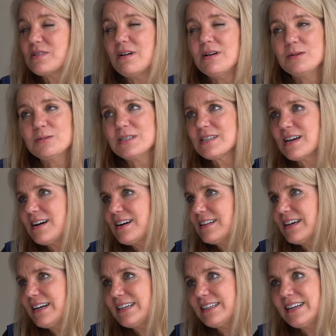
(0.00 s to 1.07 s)
always a
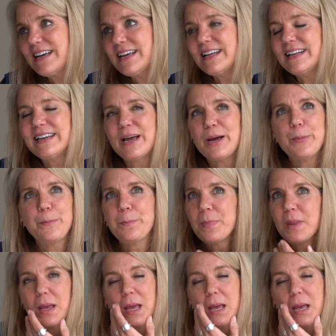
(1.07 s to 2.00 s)
highlight, and